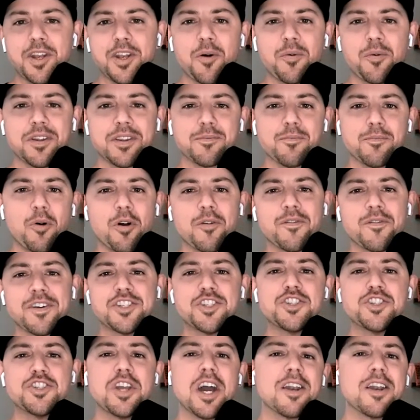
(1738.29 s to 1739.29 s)
with more of a
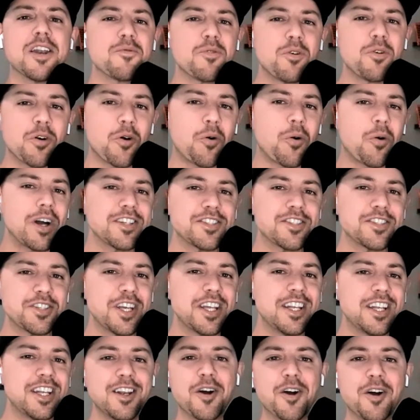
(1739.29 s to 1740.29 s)
general
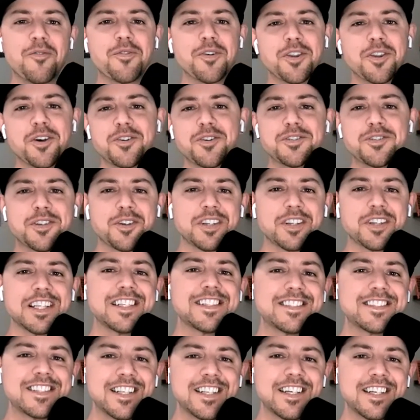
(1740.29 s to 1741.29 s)
question, for those that are
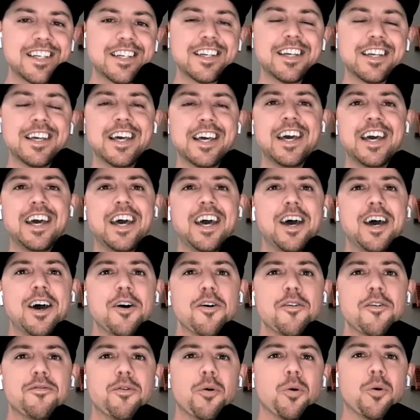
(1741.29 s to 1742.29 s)
listening,
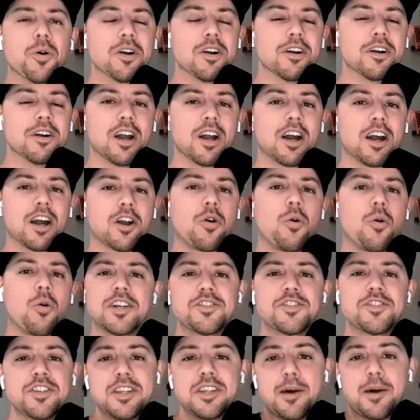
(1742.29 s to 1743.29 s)
for a
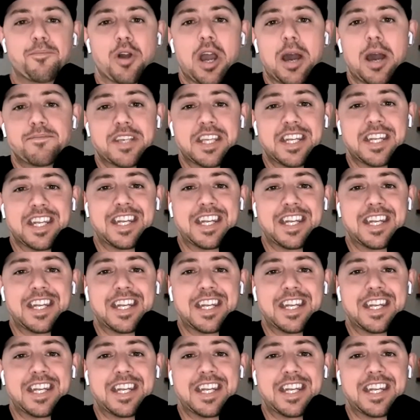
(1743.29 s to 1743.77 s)
question that perhaps I